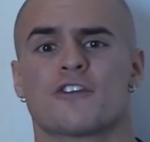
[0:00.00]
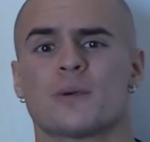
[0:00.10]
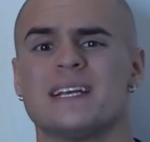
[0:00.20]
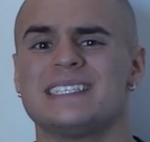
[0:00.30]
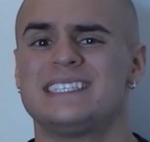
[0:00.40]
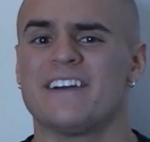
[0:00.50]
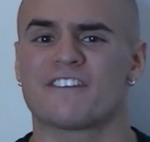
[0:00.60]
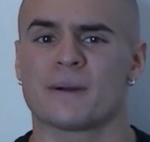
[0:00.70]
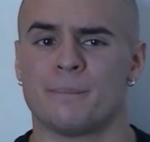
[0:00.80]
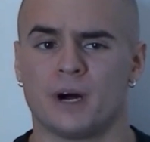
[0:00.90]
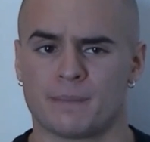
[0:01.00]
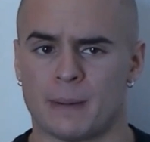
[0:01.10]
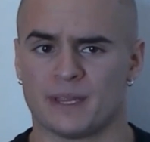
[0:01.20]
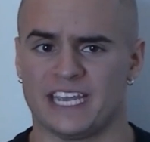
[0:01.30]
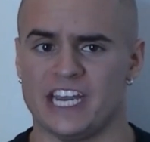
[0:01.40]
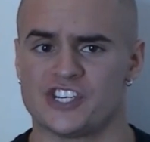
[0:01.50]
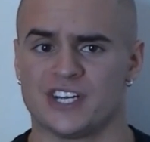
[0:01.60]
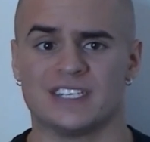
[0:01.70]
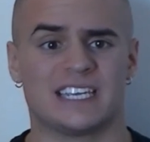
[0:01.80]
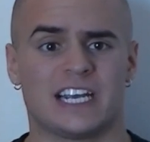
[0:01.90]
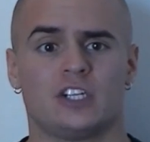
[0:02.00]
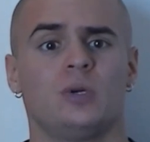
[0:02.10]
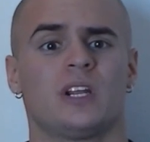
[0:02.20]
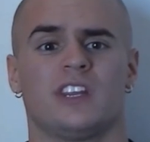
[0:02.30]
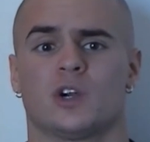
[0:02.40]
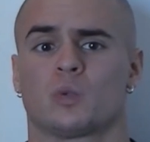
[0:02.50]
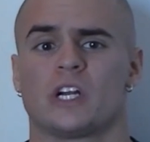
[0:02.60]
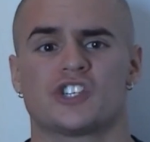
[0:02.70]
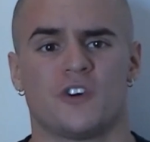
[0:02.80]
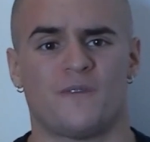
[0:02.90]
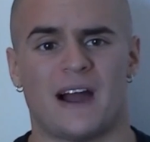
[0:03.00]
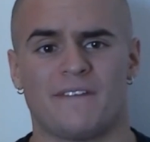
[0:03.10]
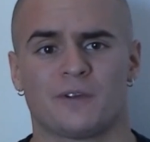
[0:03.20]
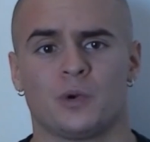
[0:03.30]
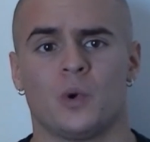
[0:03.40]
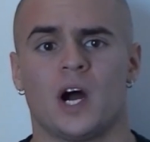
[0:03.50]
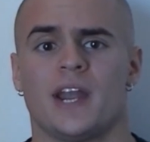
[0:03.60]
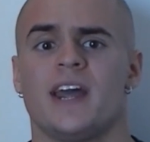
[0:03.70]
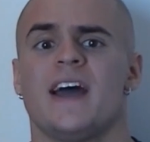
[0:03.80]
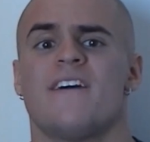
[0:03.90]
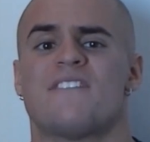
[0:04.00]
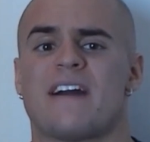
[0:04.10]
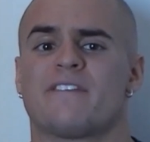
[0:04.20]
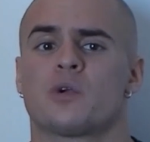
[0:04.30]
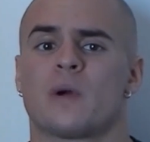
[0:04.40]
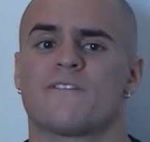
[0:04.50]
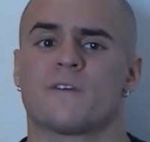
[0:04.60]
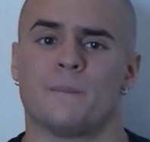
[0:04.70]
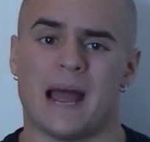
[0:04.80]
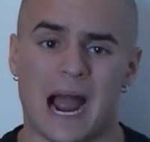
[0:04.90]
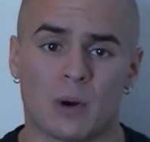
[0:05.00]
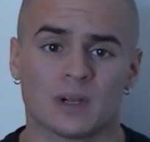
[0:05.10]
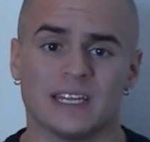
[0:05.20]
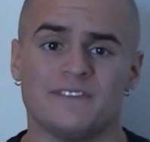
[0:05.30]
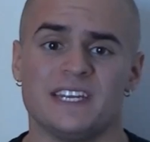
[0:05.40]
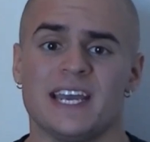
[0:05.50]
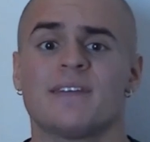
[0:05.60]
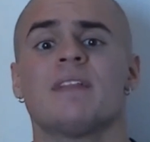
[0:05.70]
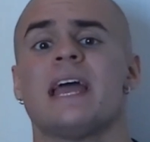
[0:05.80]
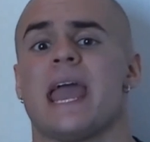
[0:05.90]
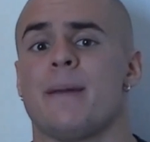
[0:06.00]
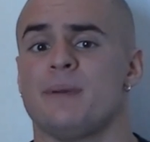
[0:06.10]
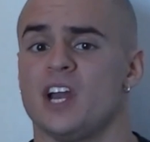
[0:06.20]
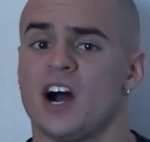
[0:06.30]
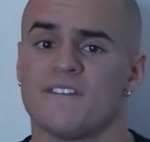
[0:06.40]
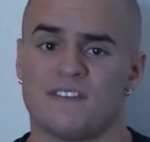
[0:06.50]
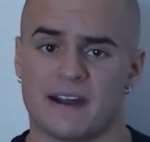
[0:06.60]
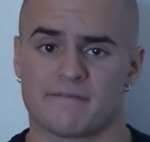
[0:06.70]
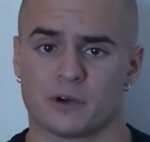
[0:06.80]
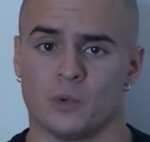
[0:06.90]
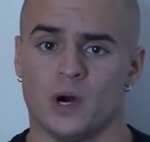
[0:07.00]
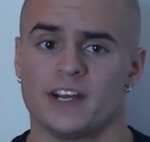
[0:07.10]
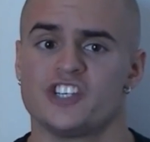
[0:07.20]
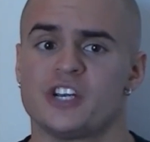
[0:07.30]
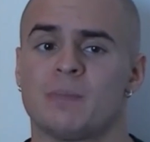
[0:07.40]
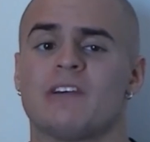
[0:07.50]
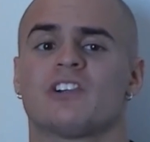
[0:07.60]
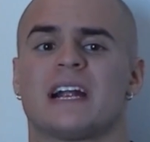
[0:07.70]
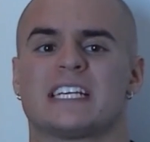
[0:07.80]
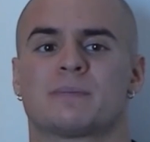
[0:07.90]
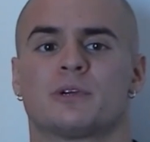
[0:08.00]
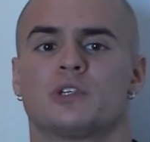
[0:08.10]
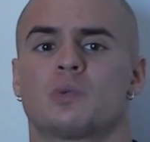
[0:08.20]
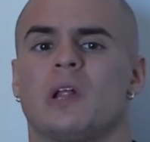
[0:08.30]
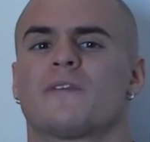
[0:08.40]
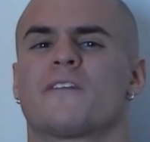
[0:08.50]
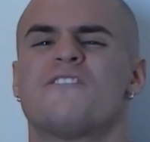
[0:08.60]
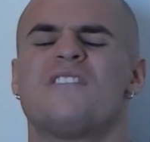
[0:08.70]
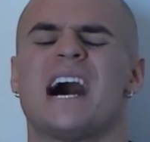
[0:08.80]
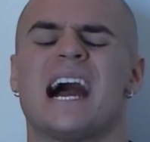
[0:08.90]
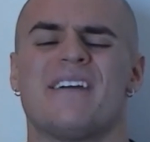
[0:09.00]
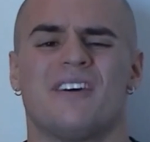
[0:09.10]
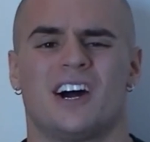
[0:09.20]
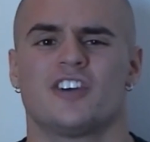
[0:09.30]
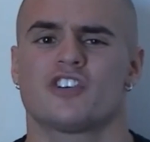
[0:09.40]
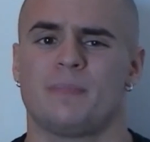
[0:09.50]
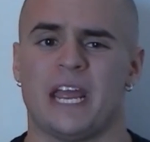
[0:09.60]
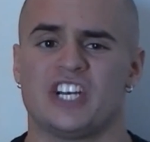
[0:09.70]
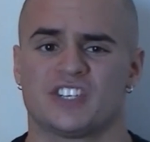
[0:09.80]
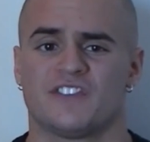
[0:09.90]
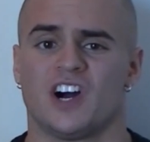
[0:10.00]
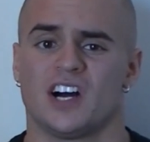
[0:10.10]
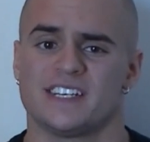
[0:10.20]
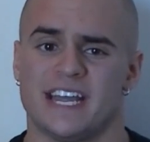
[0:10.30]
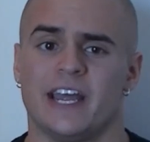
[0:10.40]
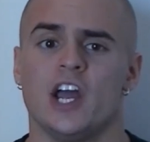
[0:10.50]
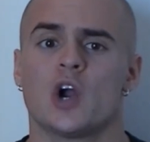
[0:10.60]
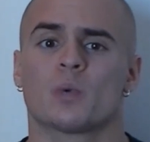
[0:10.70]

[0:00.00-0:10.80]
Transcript: through his different book publications, including the original 531, 531 for powerlifting, and beyond 531, Jim Wendler has produced well over 500 pages of content